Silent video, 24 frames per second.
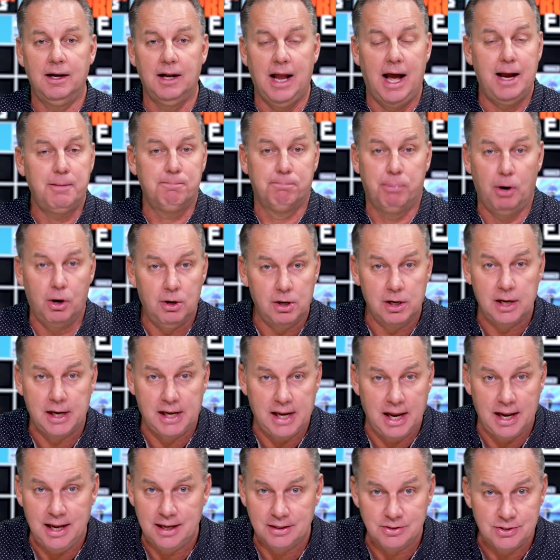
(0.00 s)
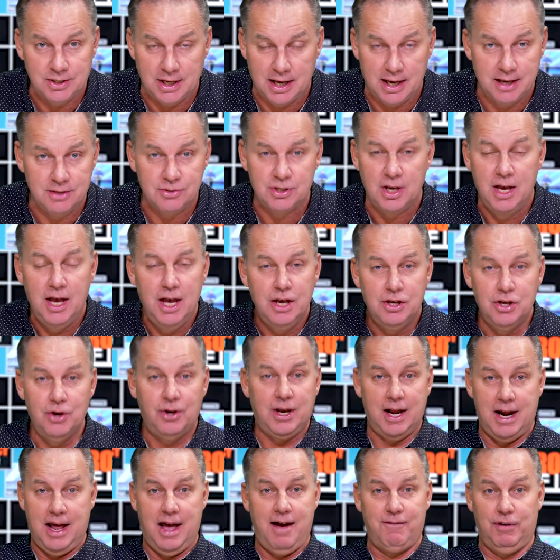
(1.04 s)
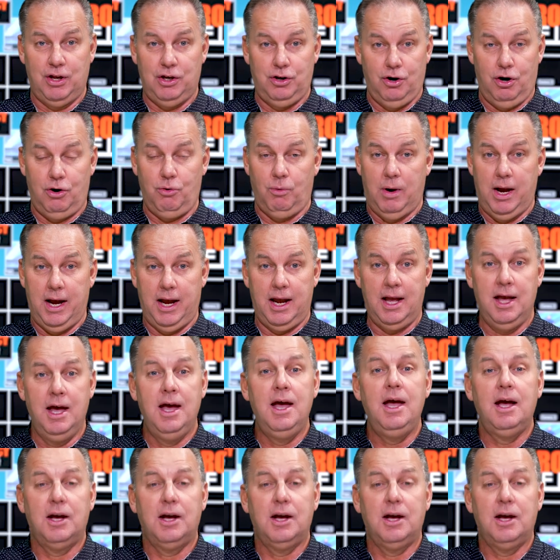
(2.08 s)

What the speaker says: Like Burger King says, you can have it your way.